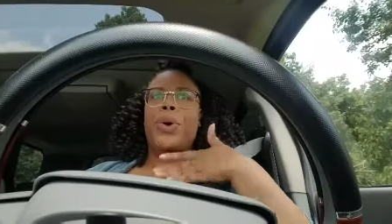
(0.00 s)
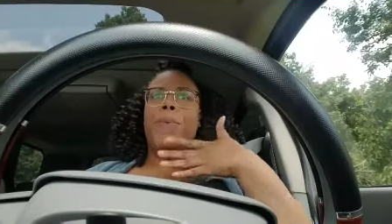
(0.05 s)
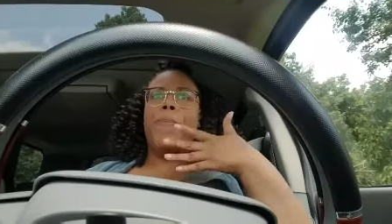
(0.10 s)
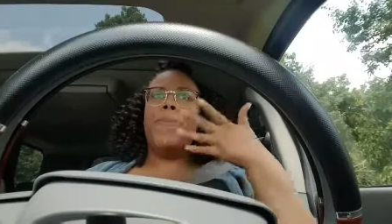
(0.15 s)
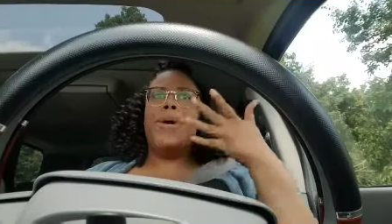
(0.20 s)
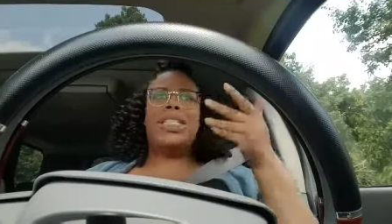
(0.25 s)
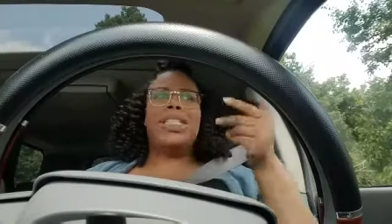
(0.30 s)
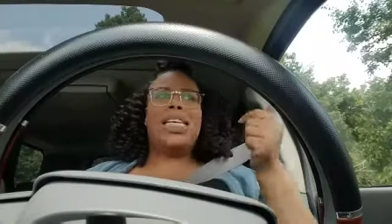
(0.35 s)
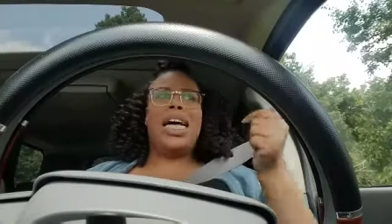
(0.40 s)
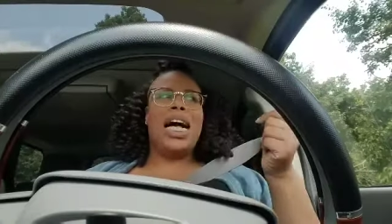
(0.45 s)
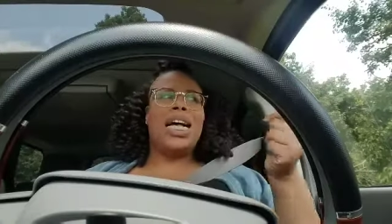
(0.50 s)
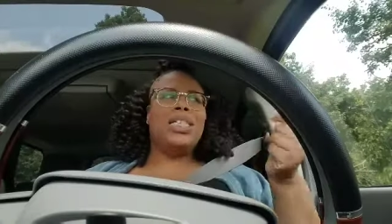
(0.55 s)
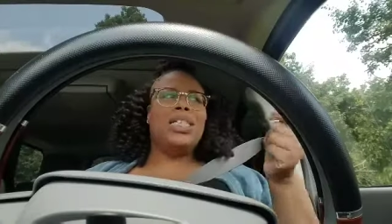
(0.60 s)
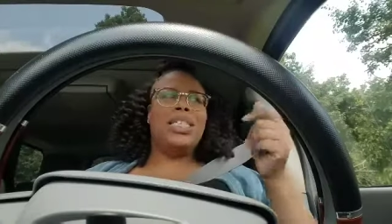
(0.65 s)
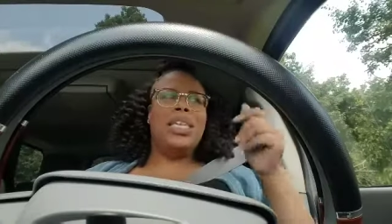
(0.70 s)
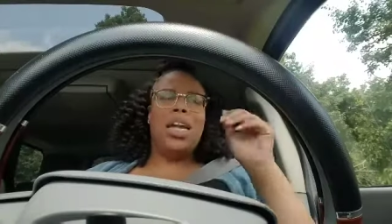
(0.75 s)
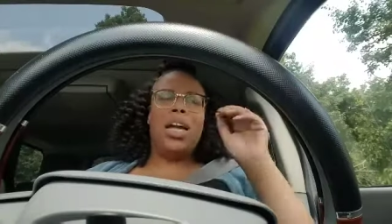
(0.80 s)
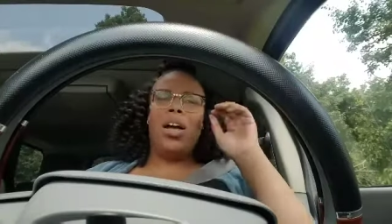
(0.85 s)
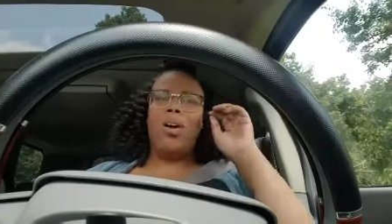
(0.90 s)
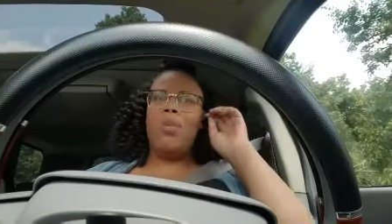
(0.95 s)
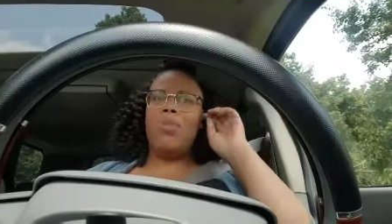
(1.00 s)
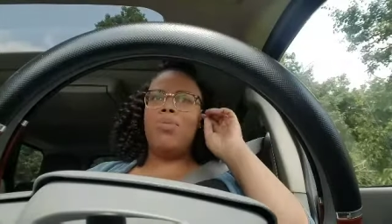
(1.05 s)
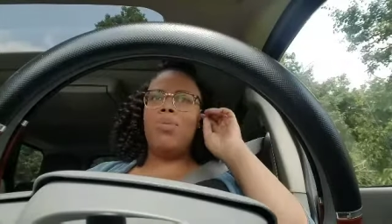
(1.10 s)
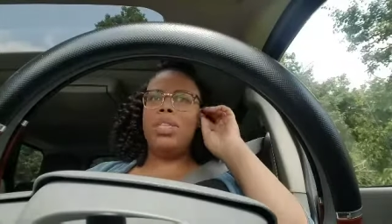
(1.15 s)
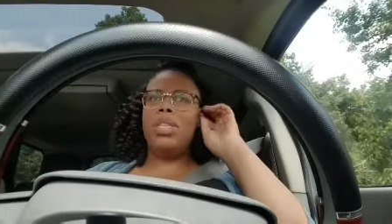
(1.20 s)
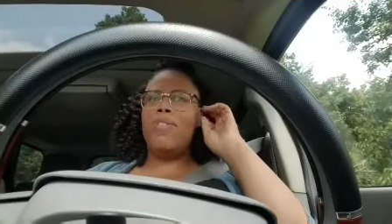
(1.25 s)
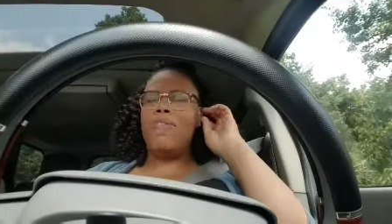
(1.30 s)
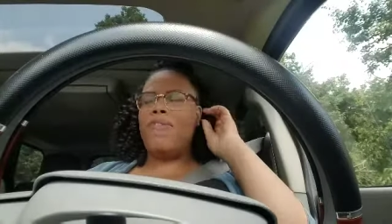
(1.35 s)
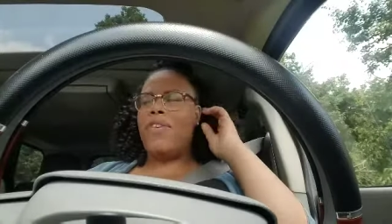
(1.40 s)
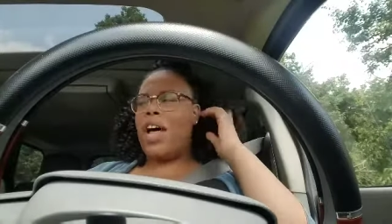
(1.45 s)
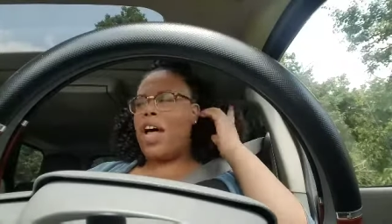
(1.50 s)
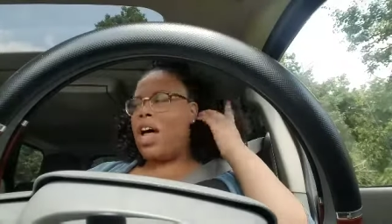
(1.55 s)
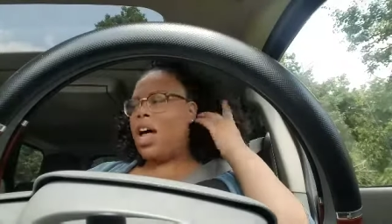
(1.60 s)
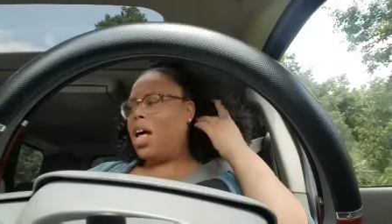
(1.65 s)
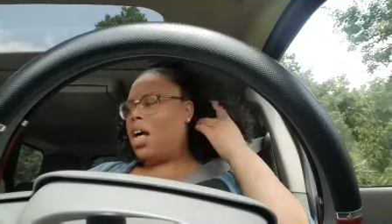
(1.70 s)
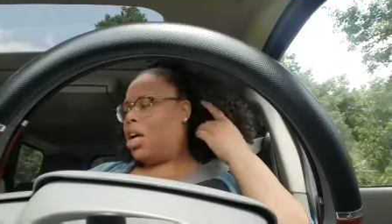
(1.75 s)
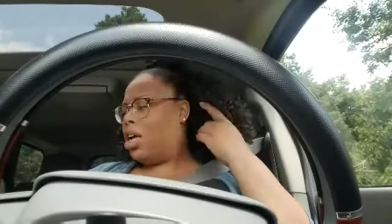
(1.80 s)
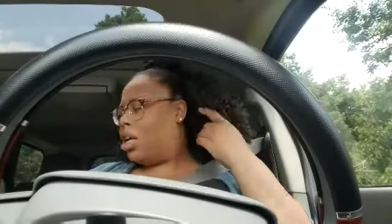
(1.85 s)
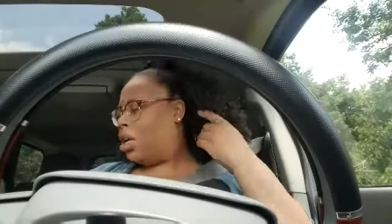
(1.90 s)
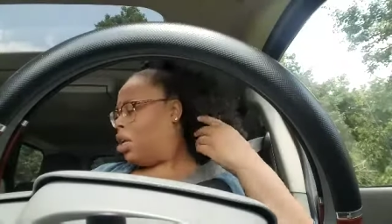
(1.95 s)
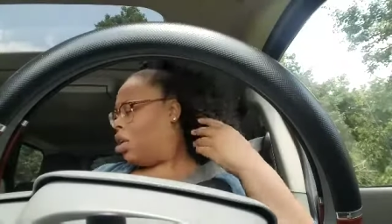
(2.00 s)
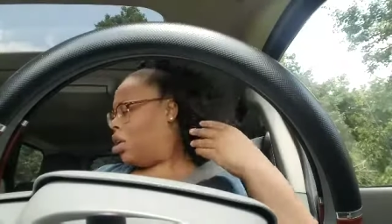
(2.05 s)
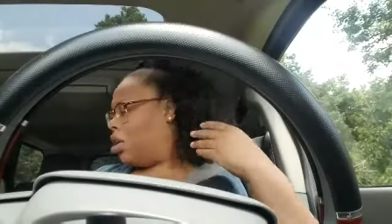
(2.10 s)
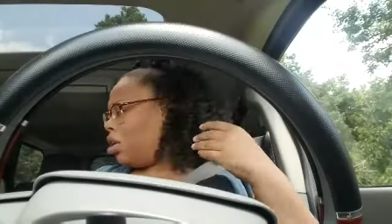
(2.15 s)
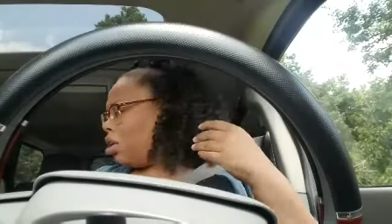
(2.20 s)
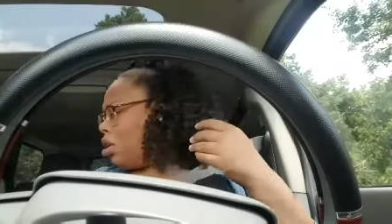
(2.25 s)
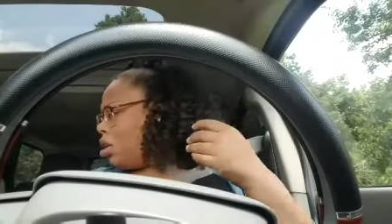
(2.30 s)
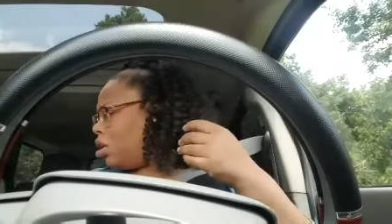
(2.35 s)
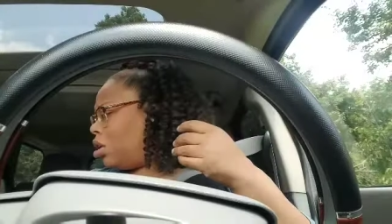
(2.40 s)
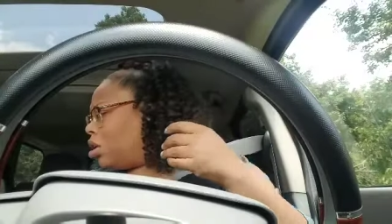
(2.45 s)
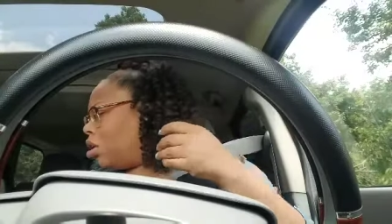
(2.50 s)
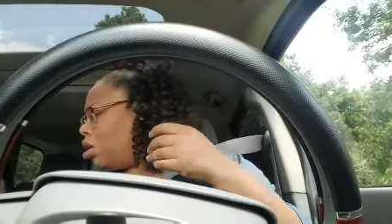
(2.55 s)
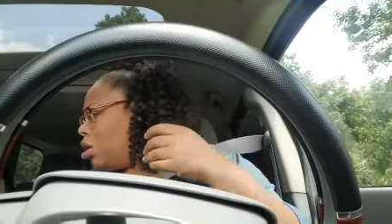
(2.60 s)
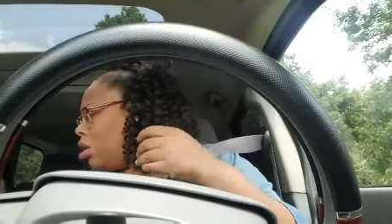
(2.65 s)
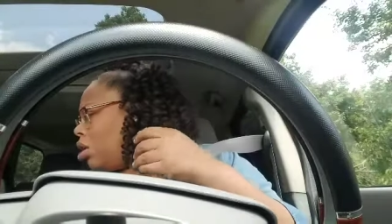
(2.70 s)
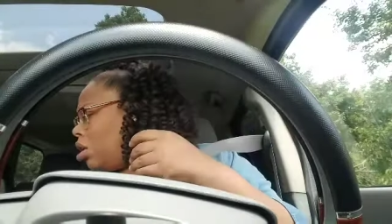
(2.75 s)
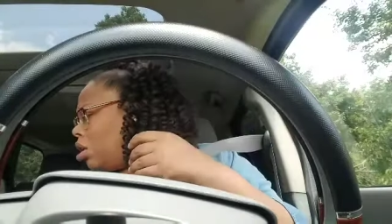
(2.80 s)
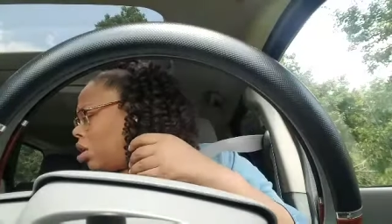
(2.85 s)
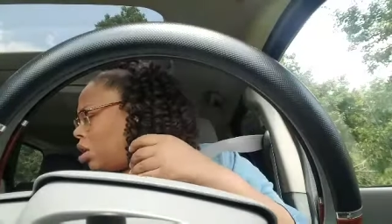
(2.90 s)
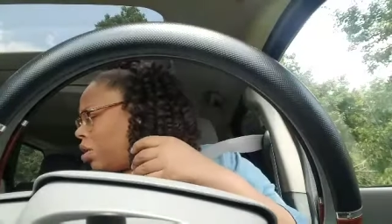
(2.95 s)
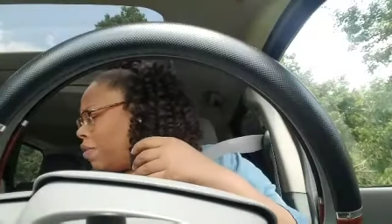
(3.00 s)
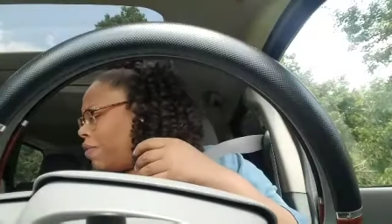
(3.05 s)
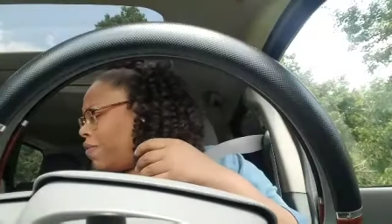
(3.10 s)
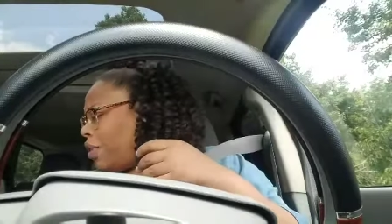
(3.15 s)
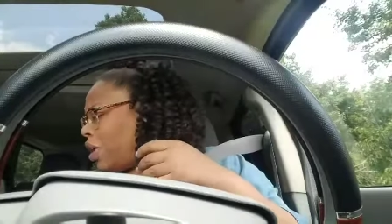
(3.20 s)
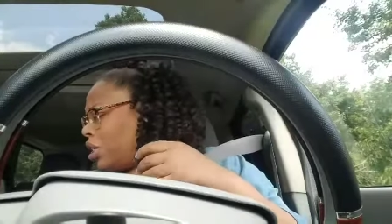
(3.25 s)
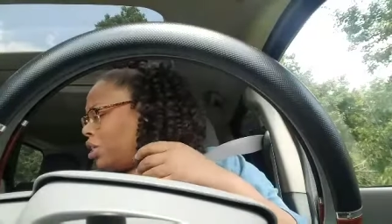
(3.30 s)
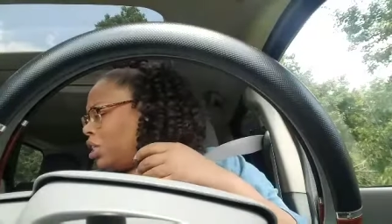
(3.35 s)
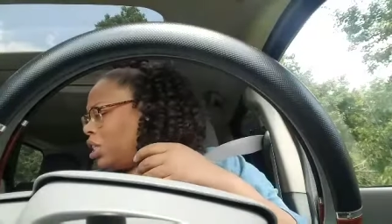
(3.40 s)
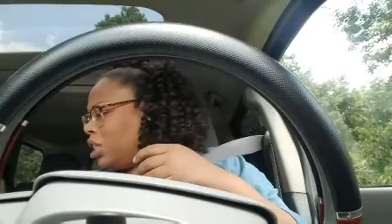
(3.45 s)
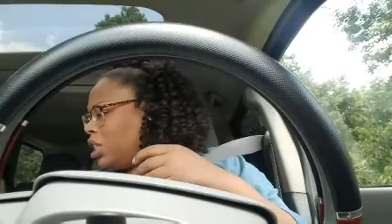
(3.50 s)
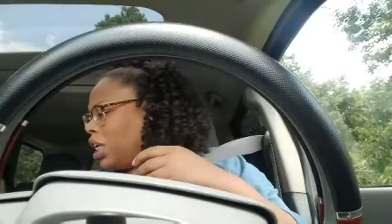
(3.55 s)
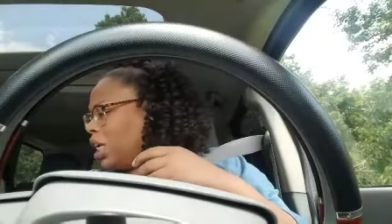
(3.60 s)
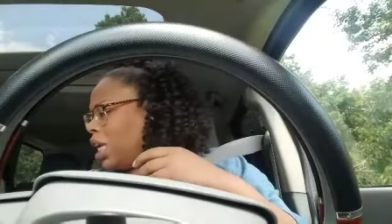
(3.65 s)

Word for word: But Tasha don't? What the fuck? What the fuck should